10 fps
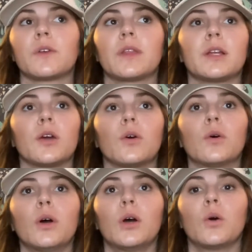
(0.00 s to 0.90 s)
so they
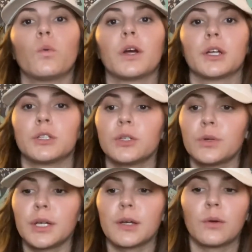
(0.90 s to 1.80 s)
know what you're
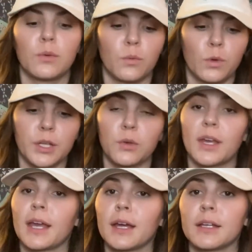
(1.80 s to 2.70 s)
doing, what you
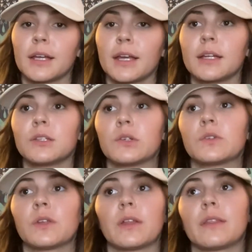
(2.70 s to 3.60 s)
can and can't
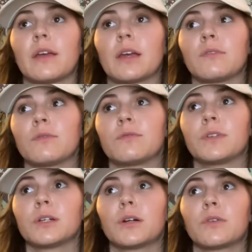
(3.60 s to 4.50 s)
do, so that they can
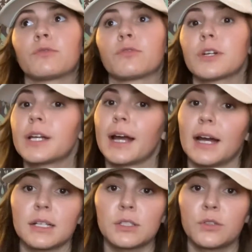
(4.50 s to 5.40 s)
feel free to
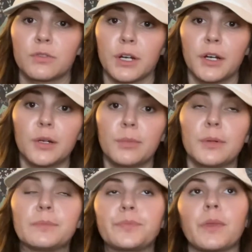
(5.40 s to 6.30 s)
ask you for help.
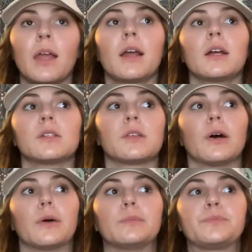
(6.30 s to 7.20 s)

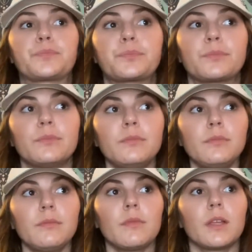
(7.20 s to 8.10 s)
So
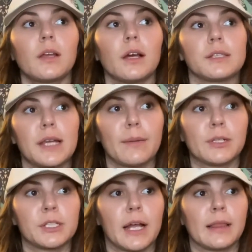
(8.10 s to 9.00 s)

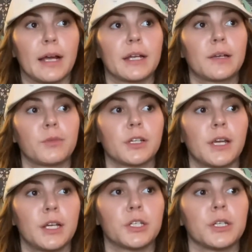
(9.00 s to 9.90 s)
establish that line of
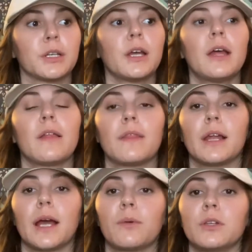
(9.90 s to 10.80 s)
communication.
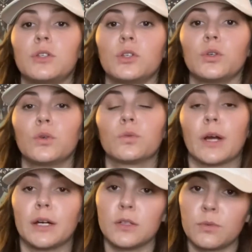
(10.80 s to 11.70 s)
Then I would do
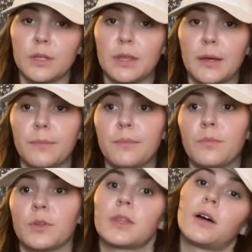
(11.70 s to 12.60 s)
rounds with them
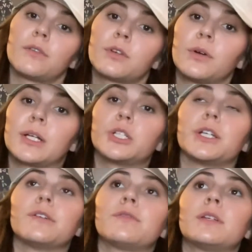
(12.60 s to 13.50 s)
with the off-going
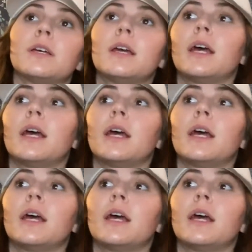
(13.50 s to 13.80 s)
shift.